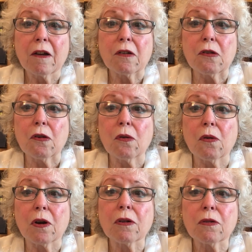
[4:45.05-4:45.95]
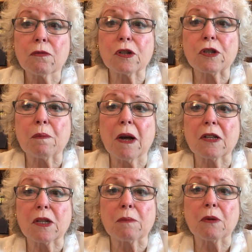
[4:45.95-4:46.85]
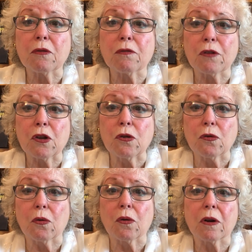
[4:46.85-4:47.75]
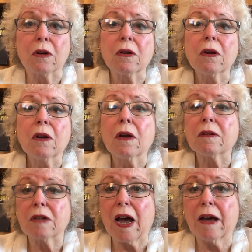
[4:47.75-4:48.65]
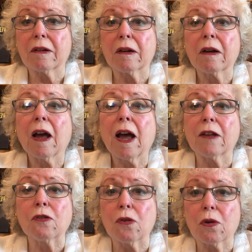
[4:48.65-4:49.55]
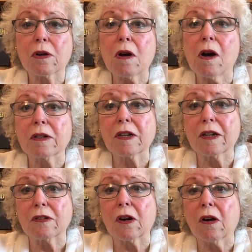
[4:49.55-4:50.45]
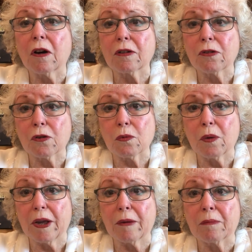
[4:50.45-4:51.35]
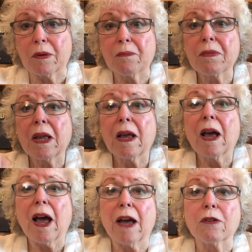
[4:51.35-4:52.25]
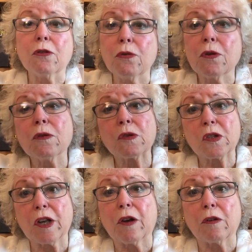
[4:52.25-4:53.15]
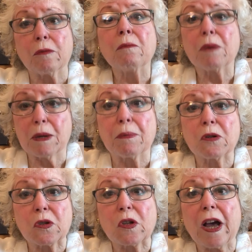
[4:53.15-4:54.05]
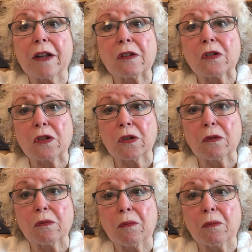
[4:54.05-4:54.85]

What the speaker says: you're responsible for your data and your content on your web and who you sell people's data to.